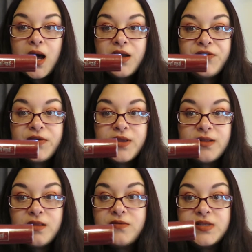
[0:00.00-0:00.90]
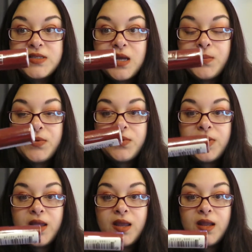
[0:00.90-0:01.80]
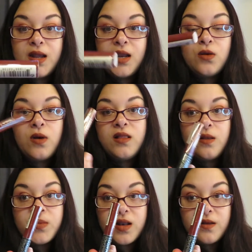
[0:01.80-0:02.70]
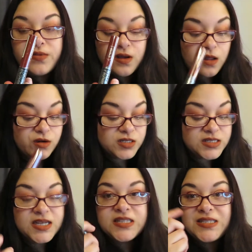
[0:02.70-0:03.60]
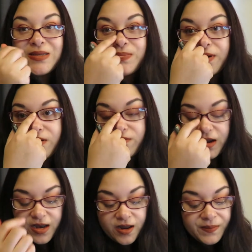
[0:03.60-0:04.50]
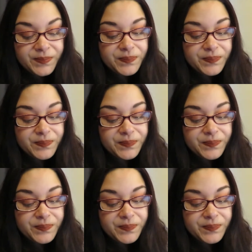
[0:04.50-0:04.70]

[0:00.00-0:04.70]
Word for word: I freaking love the sample and I know I am gonna love the color because it's like a deep berry red.